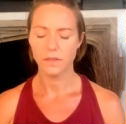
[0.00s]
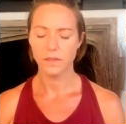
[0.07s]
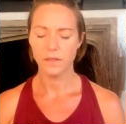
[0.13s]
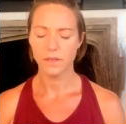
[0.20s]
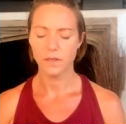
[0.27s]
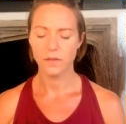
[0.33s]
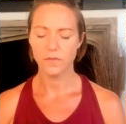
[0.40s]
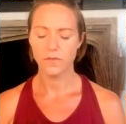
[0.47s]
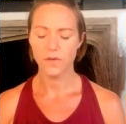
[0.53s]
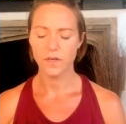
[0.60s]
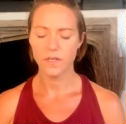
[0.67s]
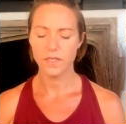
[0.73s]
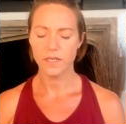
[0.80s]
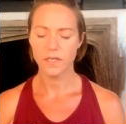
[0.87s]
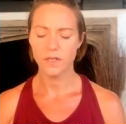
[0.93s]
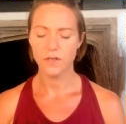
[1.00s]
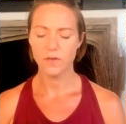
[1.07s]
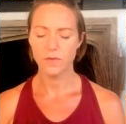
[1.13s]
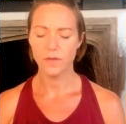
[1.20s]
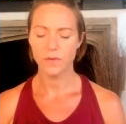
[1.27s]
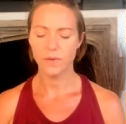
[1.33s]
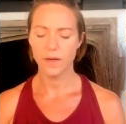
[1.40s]
The first thing you do
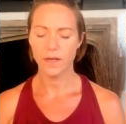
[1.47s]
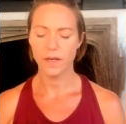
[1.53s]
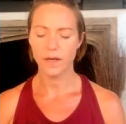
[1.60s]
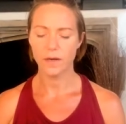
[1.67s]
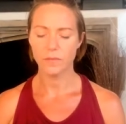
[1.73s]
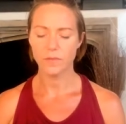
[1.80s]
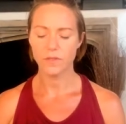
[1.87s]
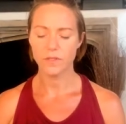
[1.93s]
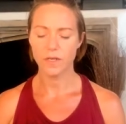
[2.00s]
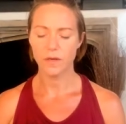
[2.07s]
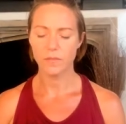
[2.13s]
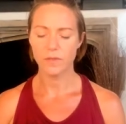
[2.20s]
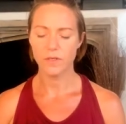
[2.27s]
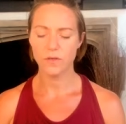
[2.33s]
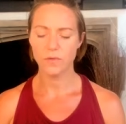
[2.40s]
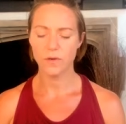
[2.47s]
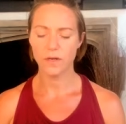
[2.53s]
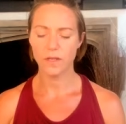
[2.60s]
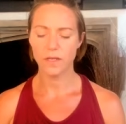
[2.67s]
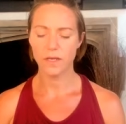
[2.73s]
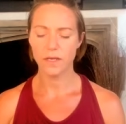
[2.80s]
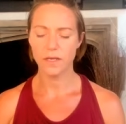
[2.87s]
when you wake up, just come and do one
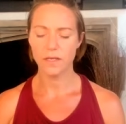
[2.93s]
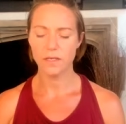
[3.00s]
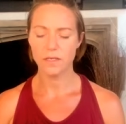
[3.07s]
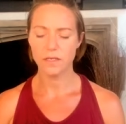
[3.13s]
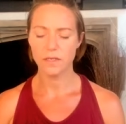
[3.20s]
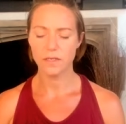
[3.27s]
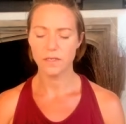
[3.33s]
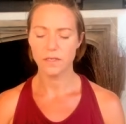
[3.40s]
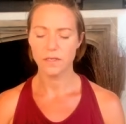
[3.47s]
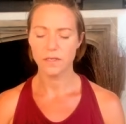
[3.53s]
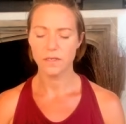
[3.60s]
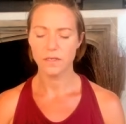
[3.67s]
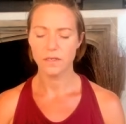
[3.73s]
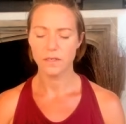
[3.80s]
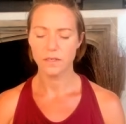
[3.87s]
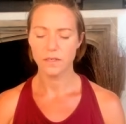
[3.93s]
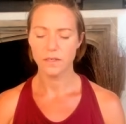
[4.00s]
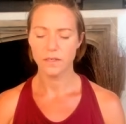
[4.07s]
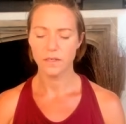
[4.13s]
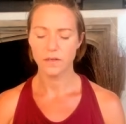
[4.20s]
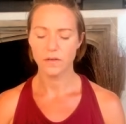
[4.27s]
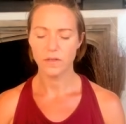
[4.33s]
of these.
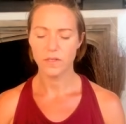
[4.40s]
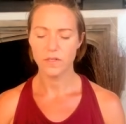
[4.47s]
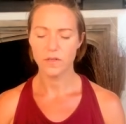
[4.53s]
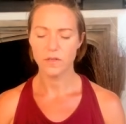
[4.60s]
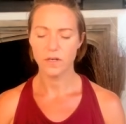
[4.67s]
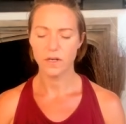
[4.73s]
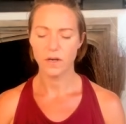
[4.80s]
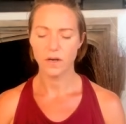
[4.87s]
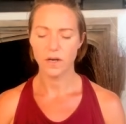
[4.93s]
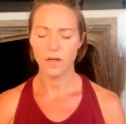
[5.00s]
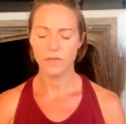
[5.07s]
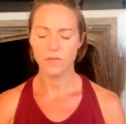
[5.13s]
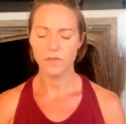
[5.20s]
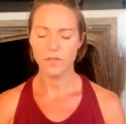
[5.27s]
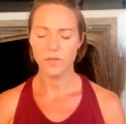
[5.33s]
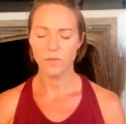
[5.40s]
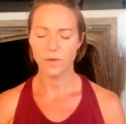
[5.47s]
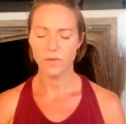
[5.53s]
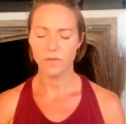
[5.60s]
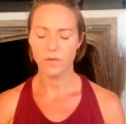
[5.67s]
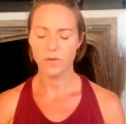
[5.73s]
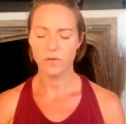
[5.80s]
Either do the live or do one
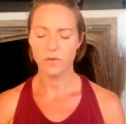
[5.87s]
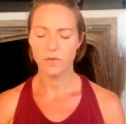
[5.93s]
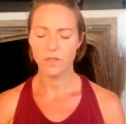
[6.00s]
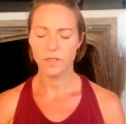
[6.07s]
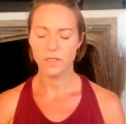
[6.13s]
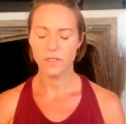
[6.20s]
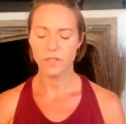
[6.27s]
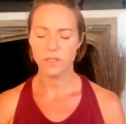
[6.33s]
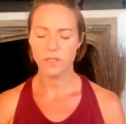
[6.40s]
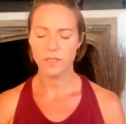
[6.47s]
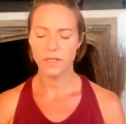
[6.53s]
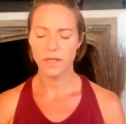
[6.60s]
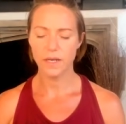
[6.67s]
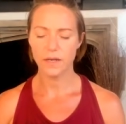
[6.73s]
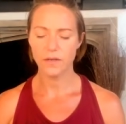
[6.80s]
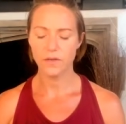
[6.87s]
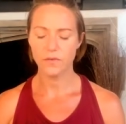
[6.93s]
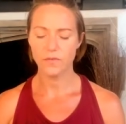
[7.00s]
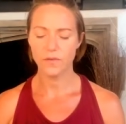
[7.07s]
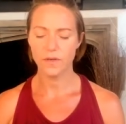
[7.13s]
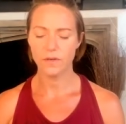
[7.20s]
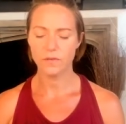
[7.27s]
recorded, and just see how you
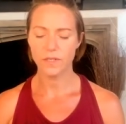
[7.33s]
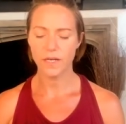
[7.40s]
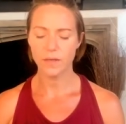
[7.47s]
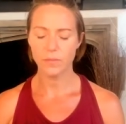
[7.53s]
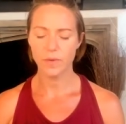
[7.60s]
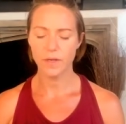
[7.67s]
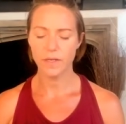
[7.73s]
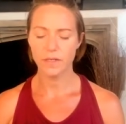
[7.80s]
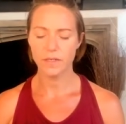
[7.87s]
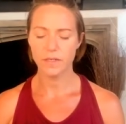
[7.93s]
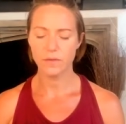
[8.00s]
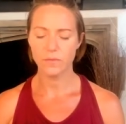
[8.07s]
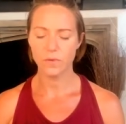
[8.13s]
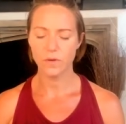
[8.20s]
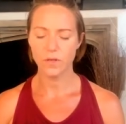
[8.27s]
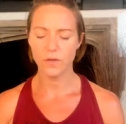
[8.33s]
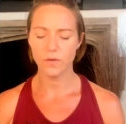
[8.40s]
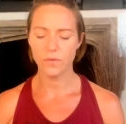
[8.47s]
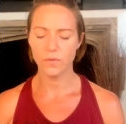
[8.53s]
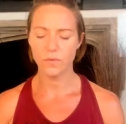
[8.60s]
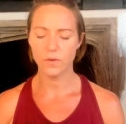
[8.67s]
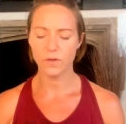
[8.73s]
feel. Tap into what
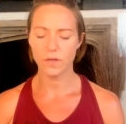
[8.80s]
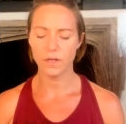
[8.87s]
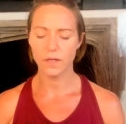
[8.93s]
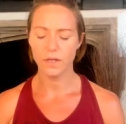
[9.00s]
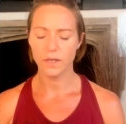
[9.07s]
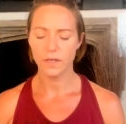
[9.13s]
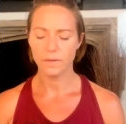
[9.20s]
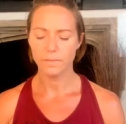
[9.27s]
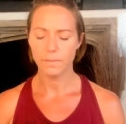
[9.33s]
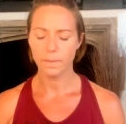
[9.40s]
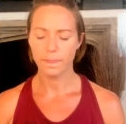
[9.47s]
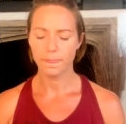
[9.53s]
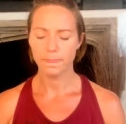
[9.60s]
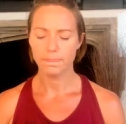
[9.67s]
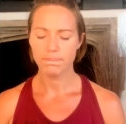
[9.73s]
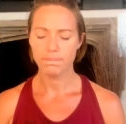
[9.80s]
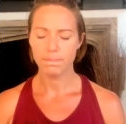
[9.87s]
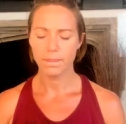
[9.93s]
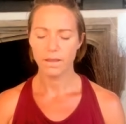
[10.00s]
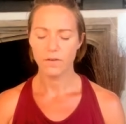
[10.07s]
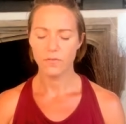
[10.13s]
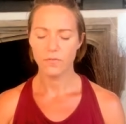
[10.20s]
you want to
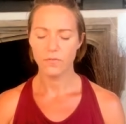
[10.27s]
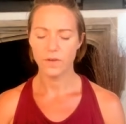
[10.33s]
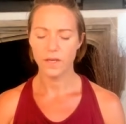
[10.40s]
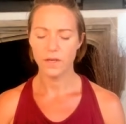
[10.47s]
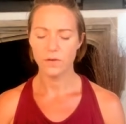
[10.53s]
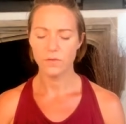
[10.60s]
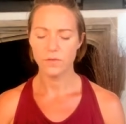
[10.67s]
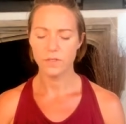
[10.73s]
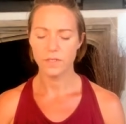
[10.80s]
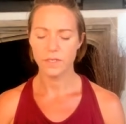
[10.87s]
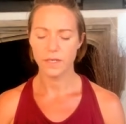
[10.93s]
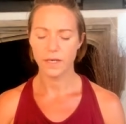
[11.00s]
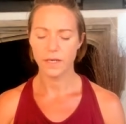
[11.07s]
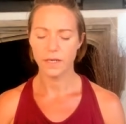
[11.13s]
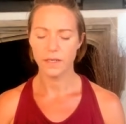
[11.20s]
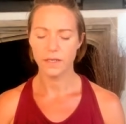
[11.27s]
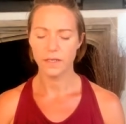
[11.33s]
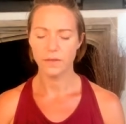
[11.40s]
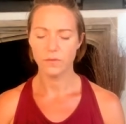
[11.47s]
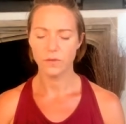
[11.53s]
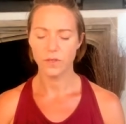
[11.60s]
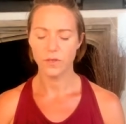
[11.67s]
feel today,
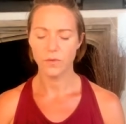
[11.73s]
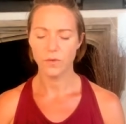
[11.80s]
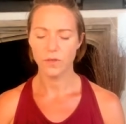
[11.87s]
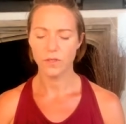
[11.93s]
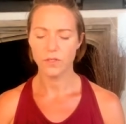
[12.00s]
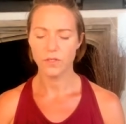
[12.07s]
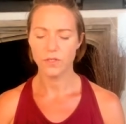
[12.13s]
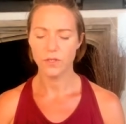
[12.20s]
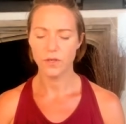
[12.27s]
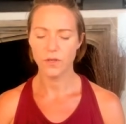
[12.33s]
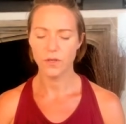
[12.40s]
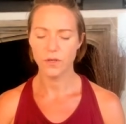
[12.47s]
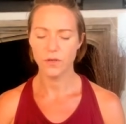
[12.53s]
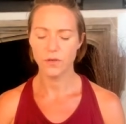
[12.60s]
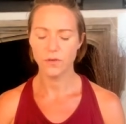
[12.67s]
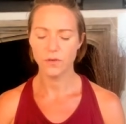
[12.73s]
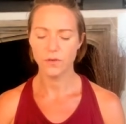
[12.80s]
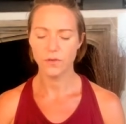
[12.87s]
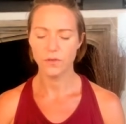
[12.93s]
what you want to do.